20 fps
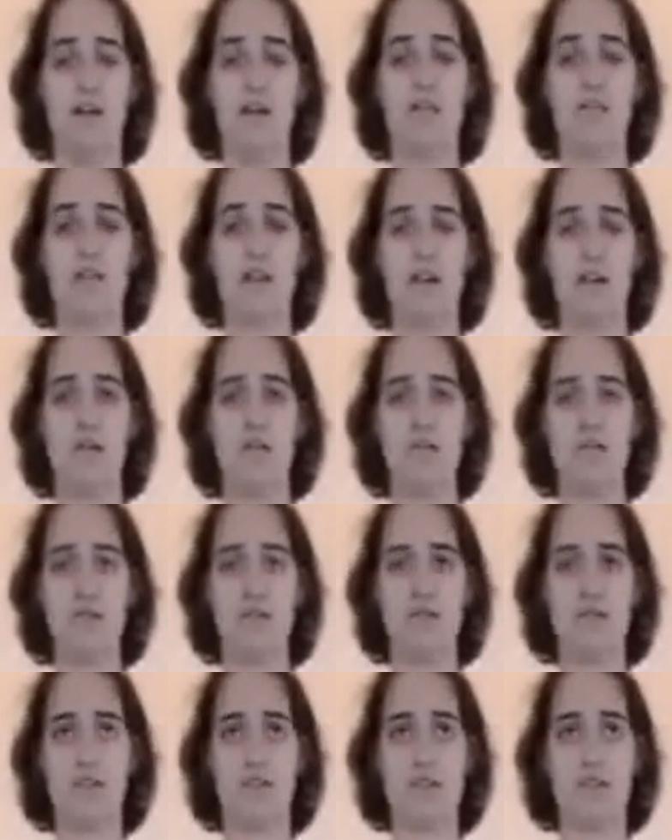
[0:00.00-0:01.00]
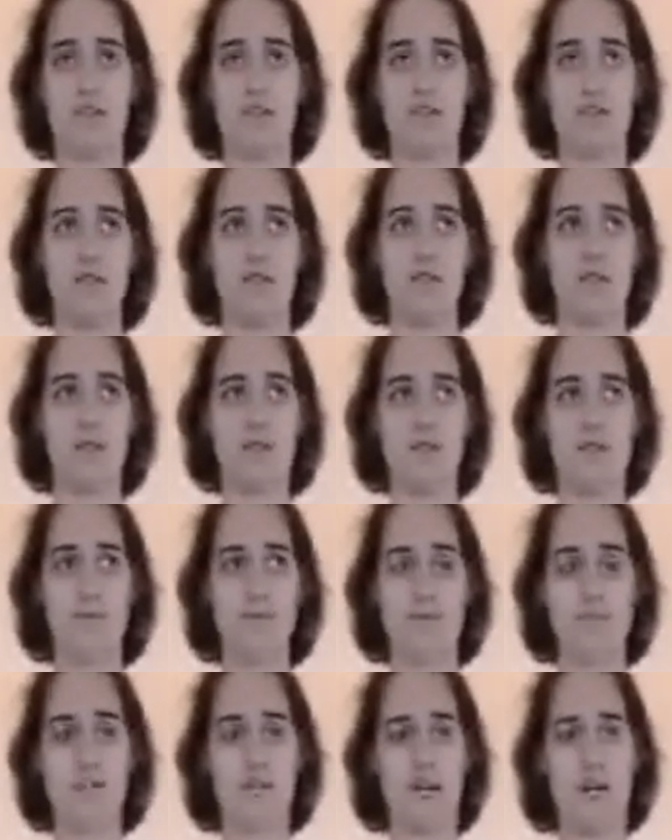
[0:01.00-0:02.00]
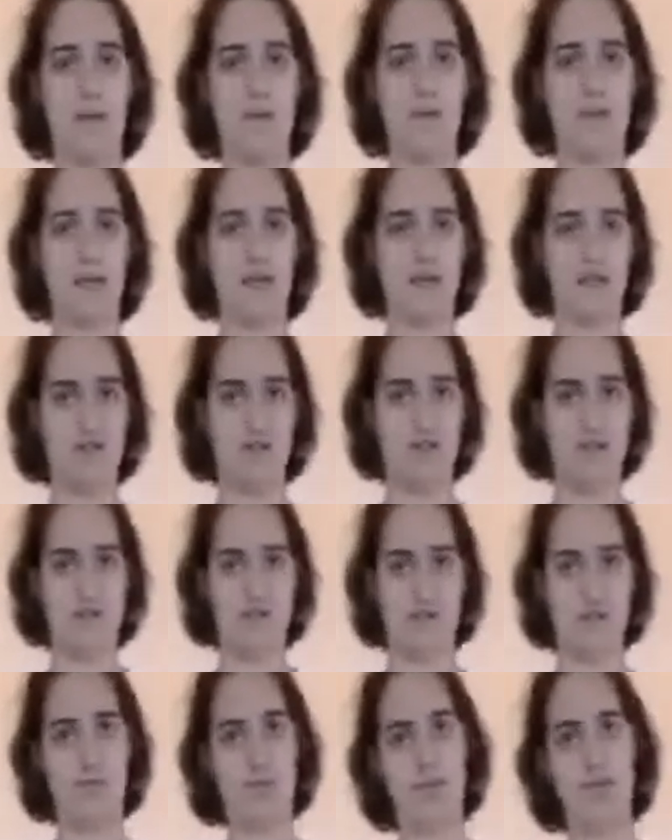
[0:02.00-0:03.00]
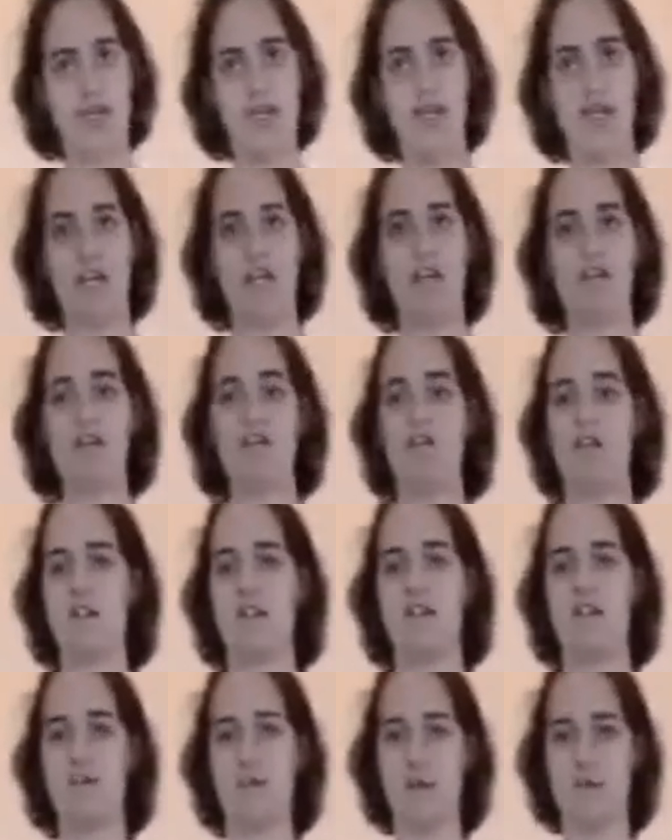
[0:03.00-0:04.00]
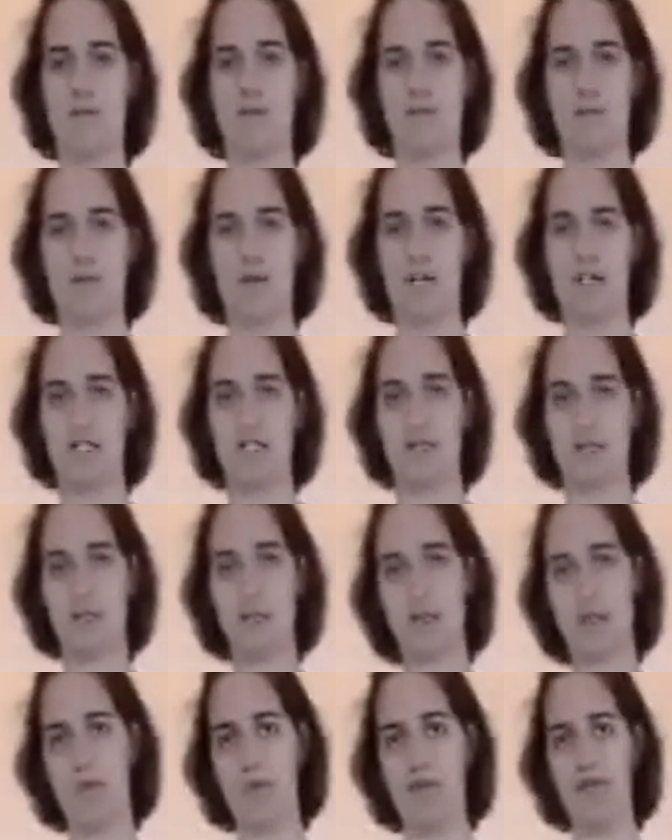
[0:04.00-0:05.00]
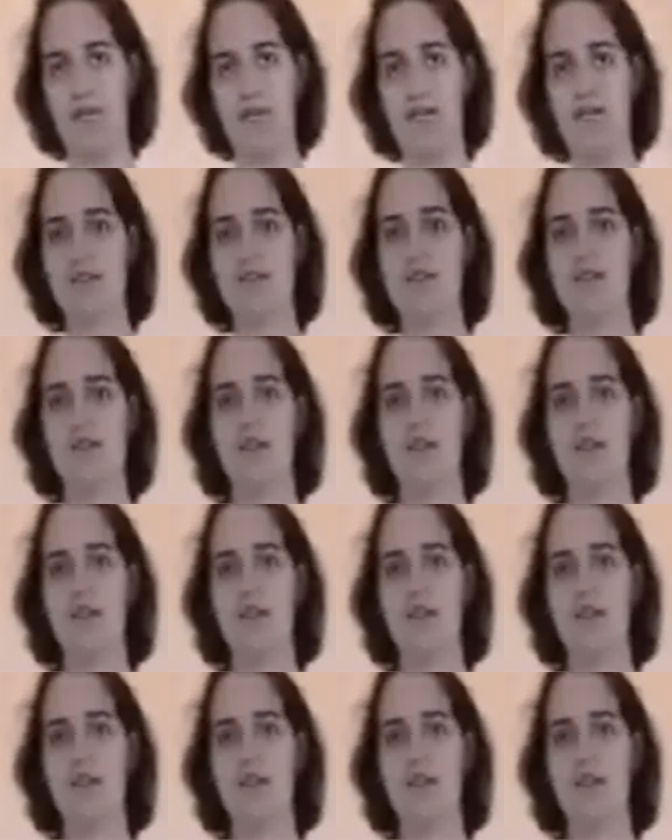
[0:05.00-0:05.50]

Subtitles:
don't dominate just one hand. You need to remember to practice from both hands.